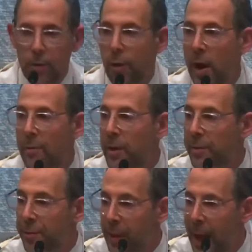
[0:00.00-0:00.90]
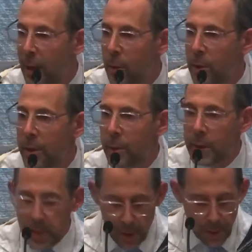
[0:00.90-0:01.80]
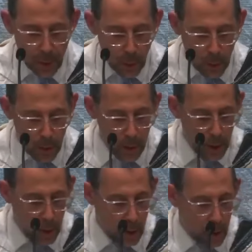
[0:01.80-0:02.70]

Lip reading: For every flower, there is a thorn.